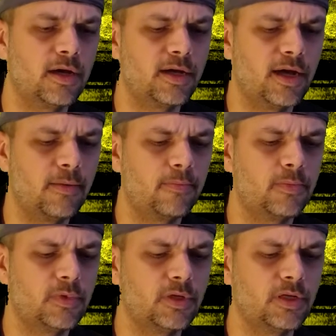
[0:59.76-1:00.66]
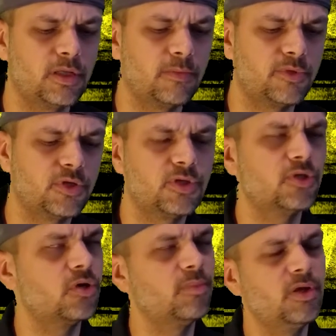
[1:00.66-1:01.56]
I'm sure the
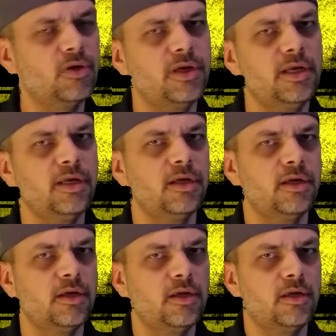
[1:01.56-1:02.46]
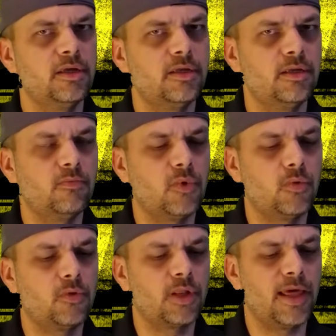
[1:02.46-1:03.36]
durability, it
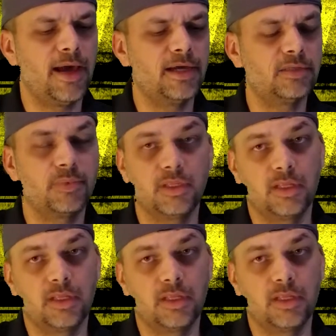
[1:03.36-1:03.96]
won't last, but